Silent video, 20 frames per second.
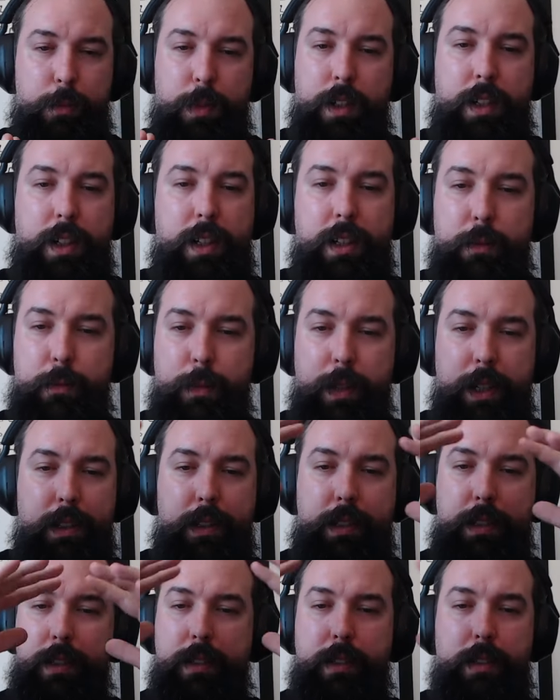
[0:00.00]

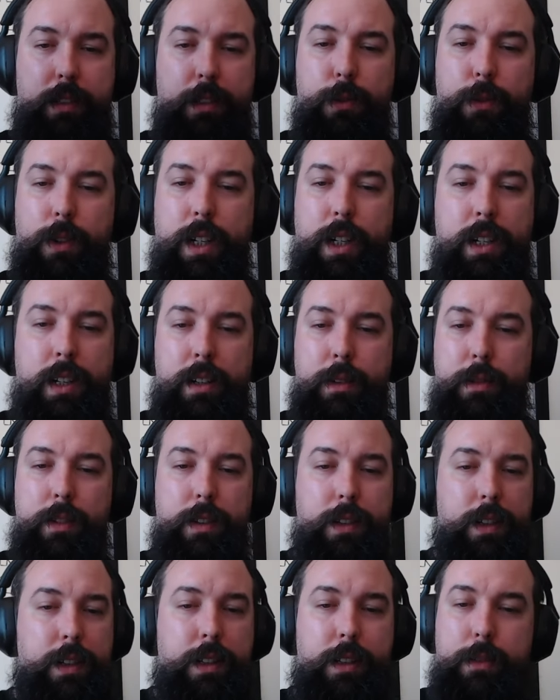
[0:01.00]
marketplace, you are
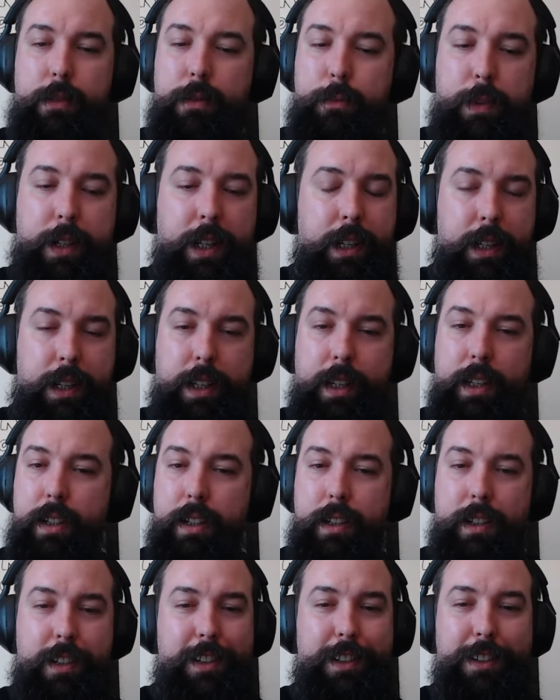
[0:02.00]

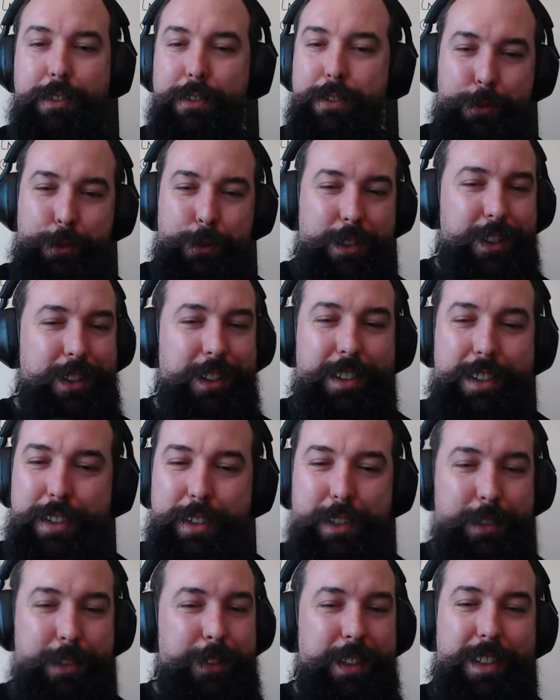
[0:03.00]
bringing goods and
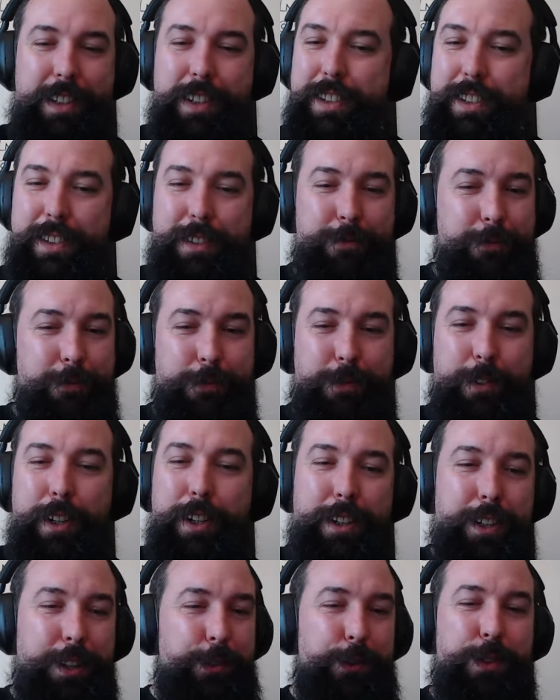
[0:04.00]
services and
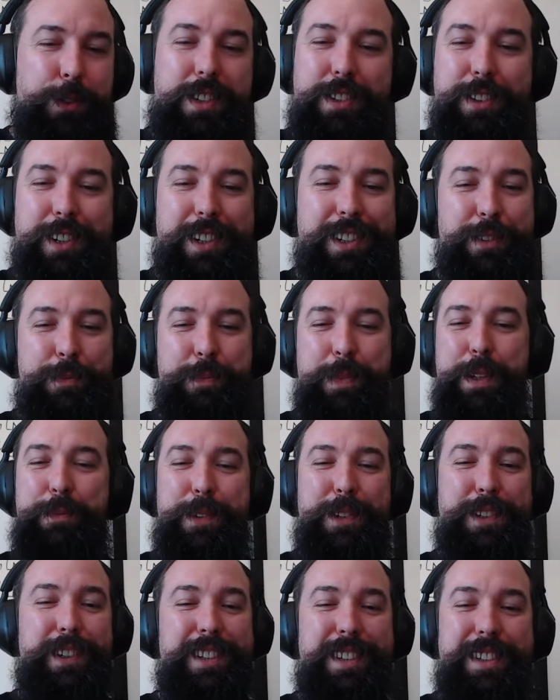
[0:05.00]
values to other
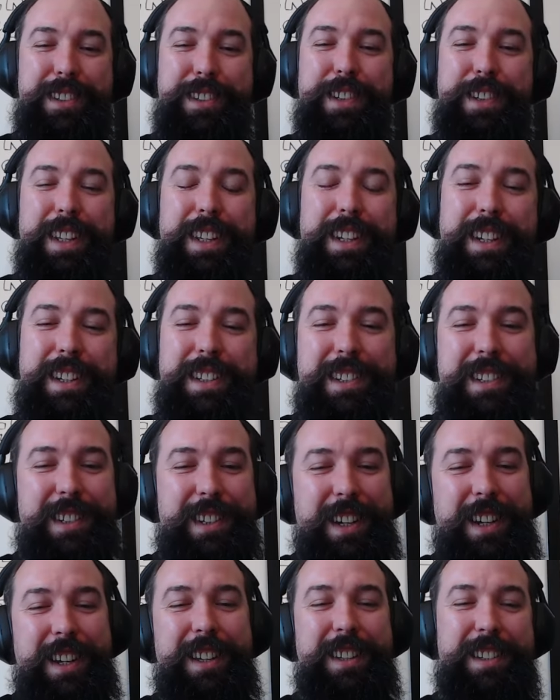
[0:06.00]
people in
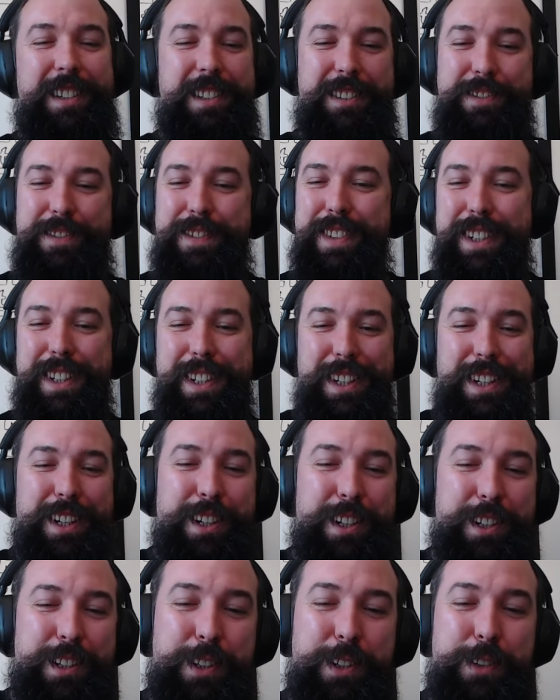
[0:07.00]
exchange of
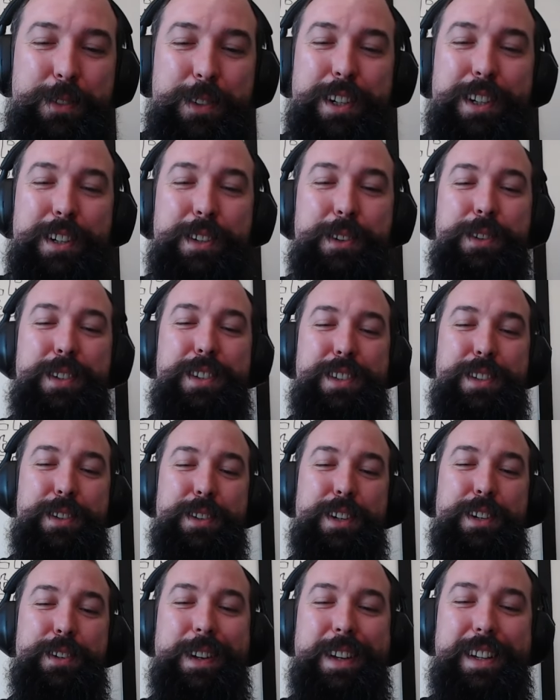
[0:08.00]
other values. So
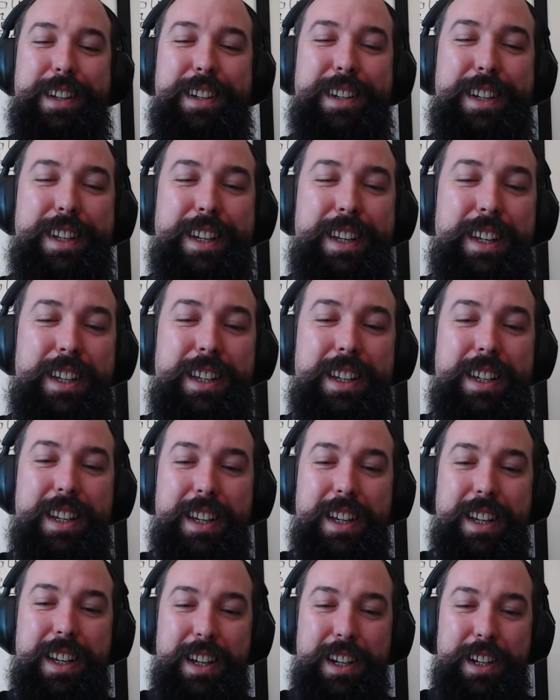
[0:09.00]
how can they
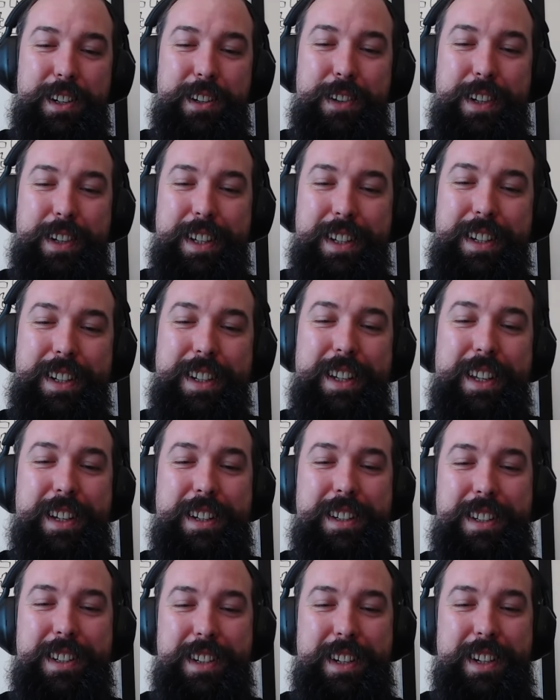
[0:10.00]

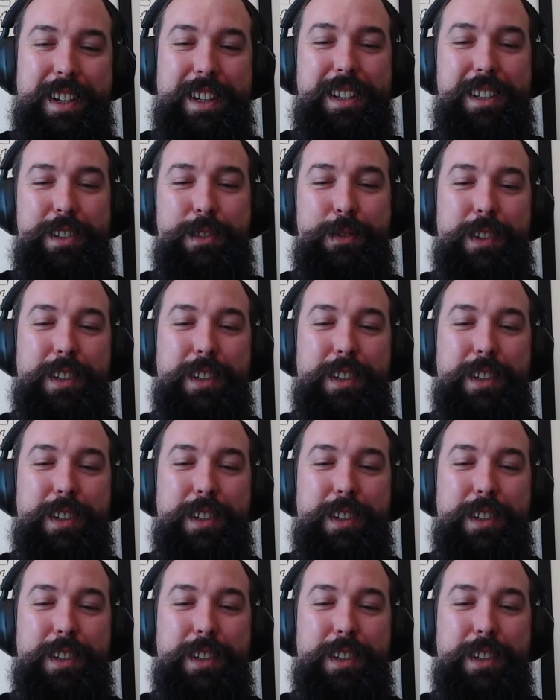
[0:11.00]
exchange